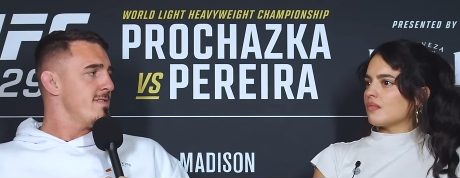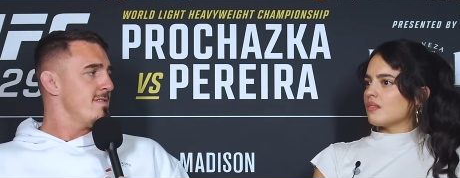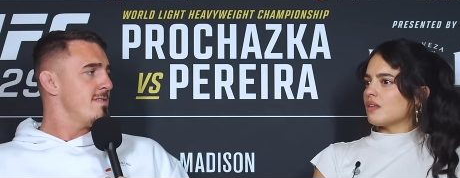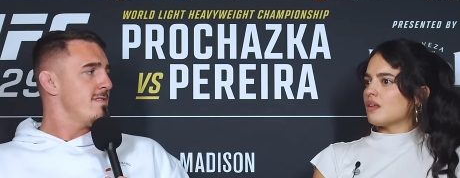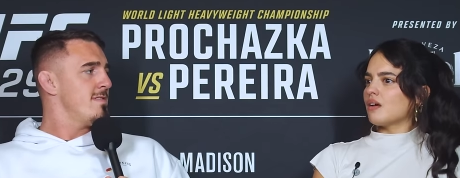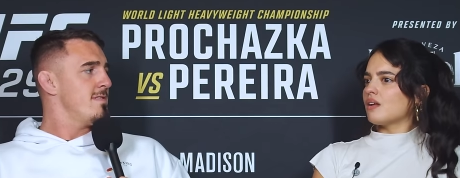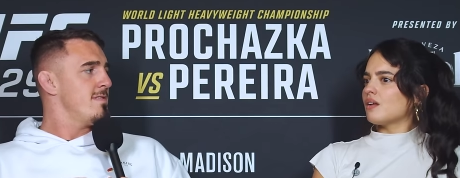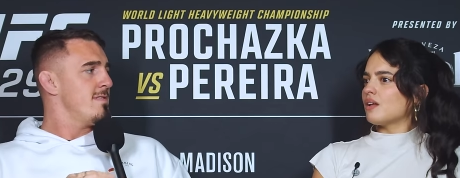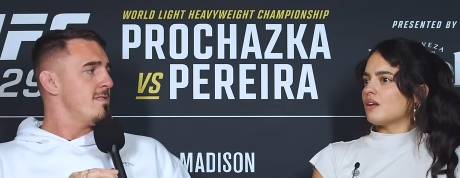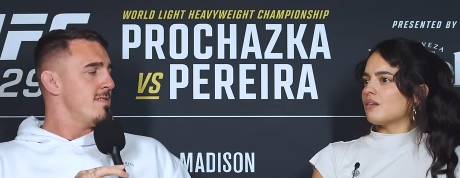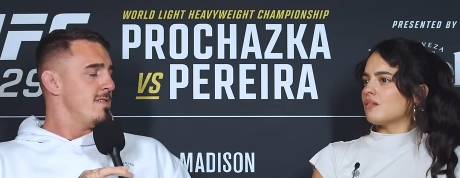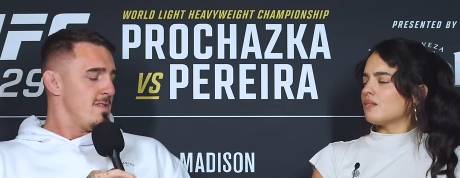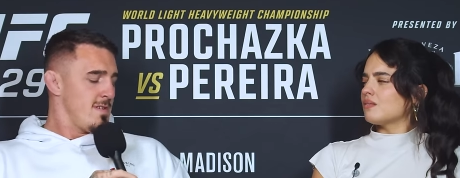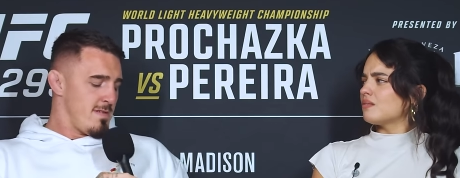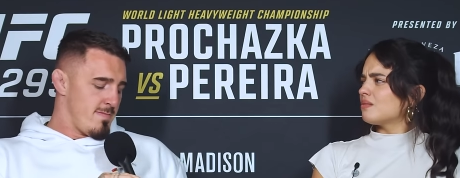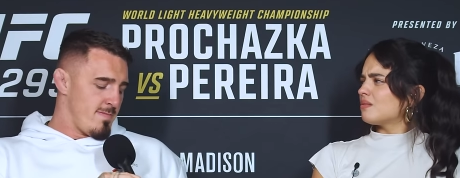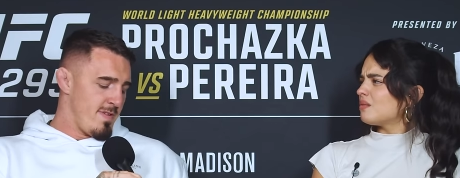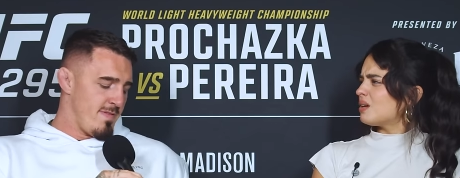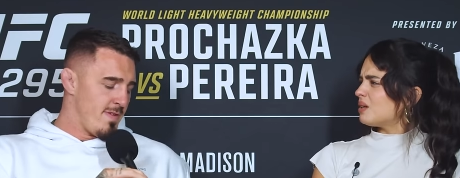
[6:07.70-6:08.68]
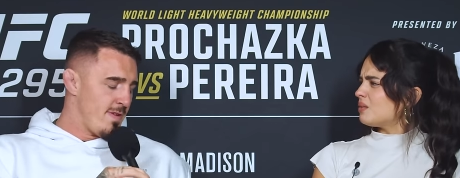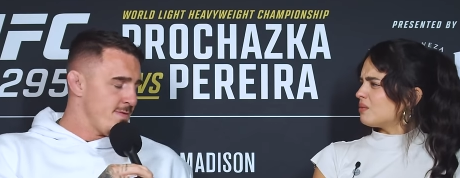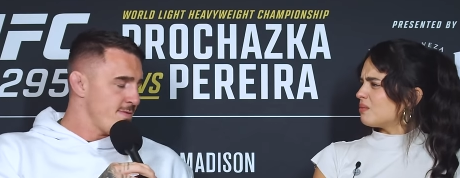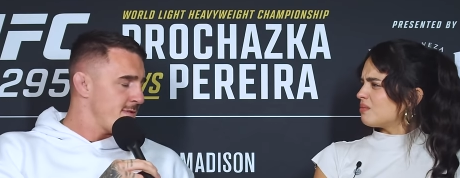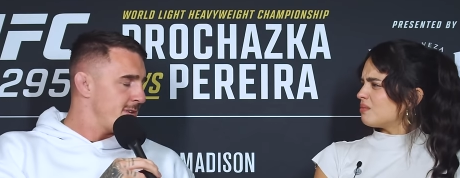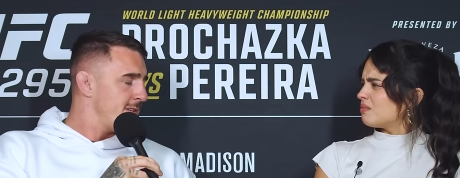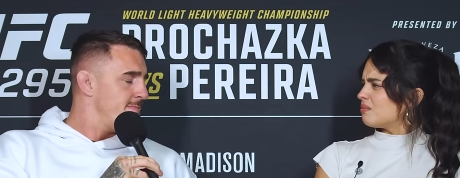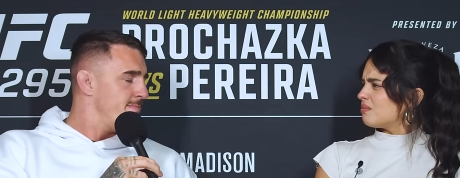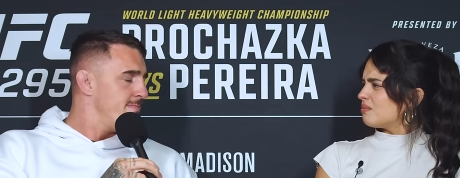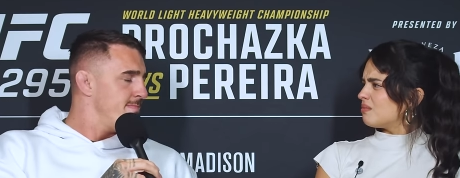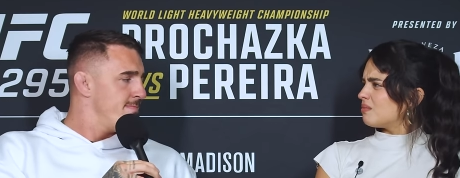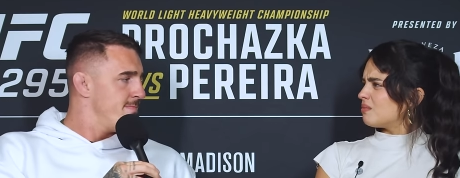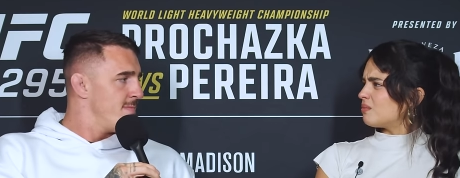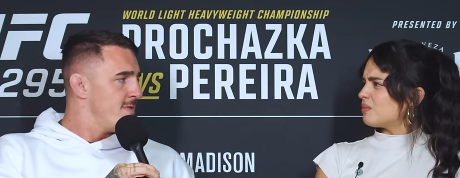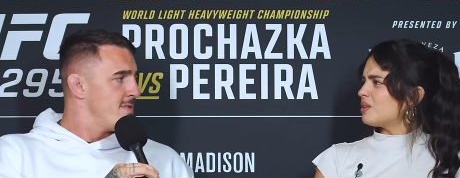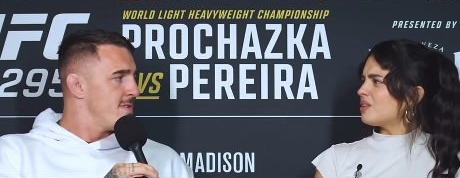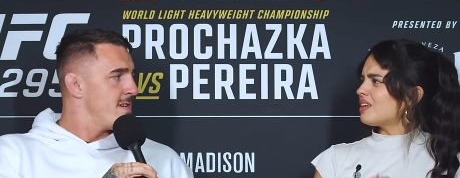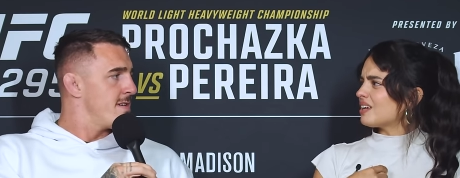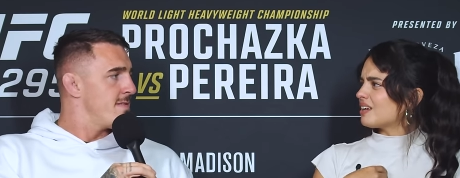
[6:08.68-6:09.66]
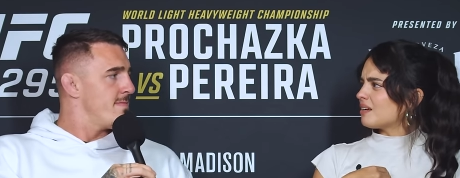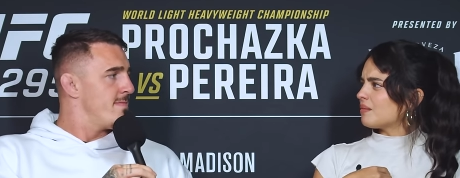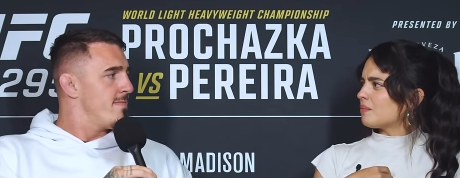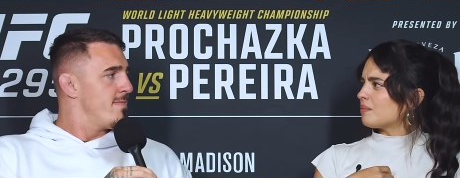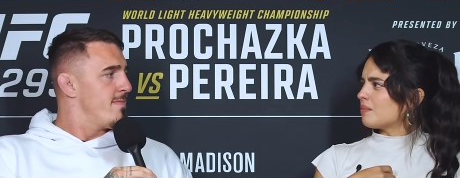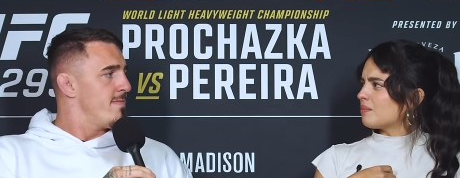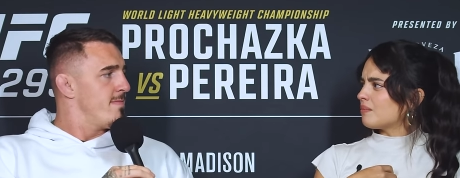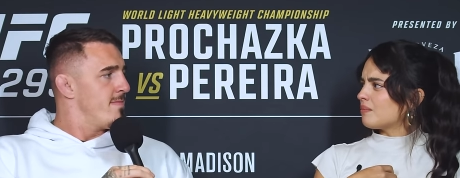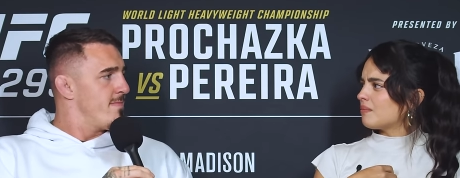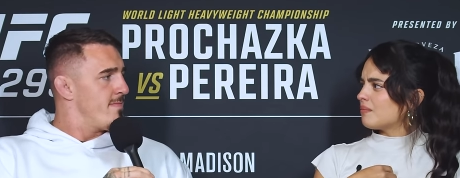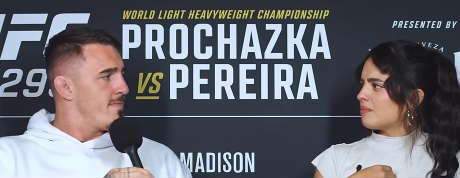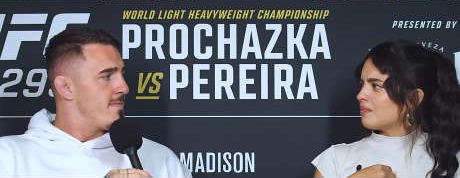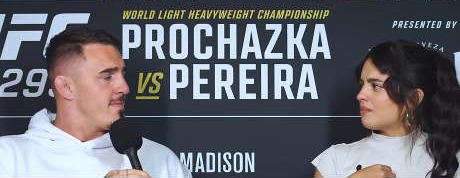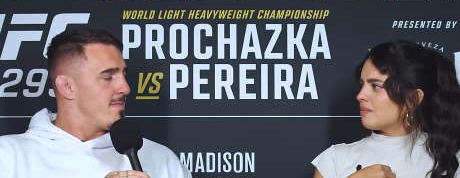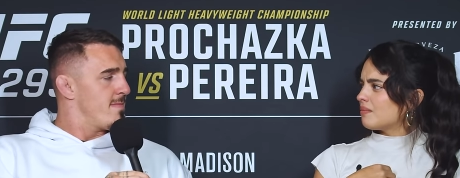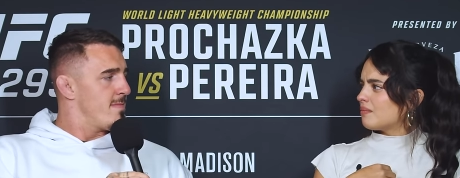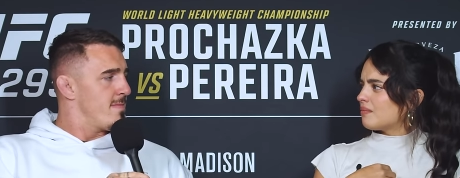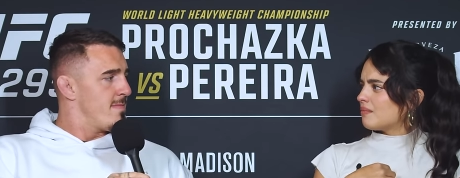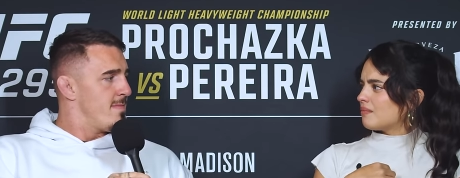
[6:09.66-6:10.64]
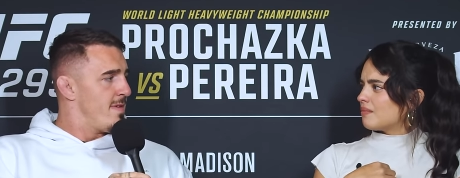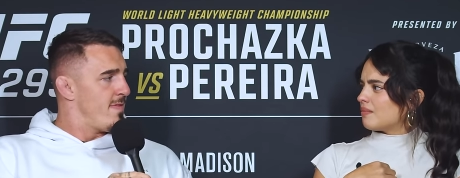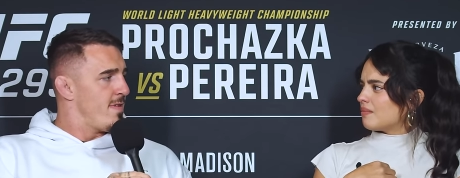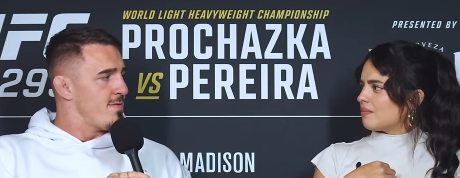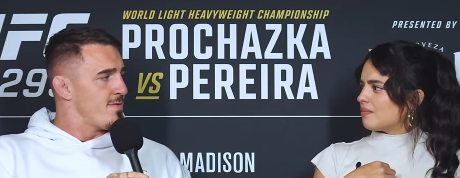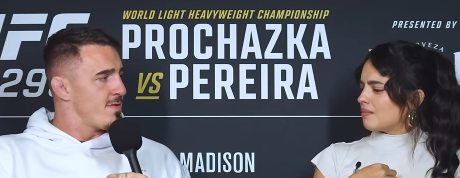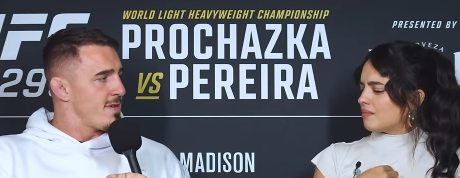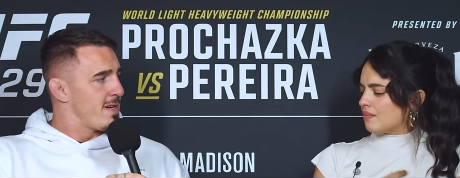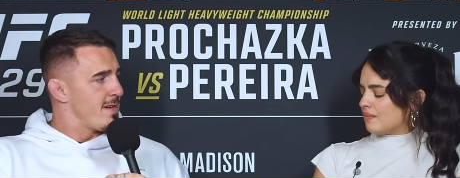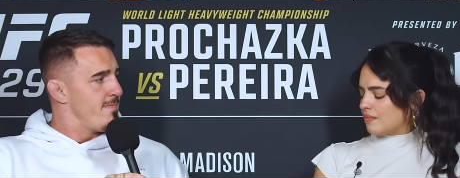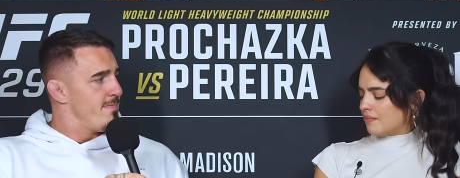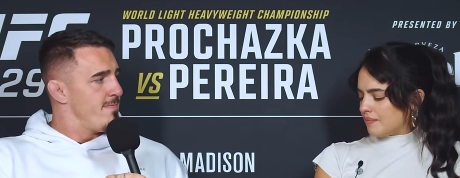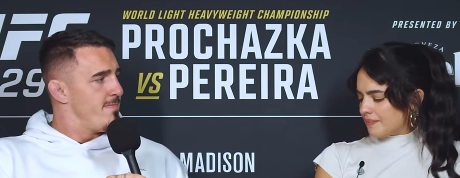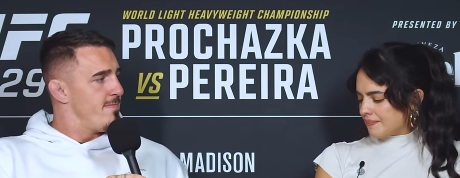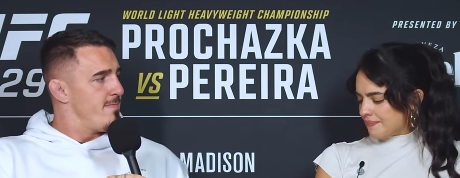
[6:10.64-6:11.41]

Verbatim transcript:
Speaker 1: No, I don't.
Speaker 2: My phone's ringing.
Speaker 1: You think I'm...
Speaker 2: My phone's ringing.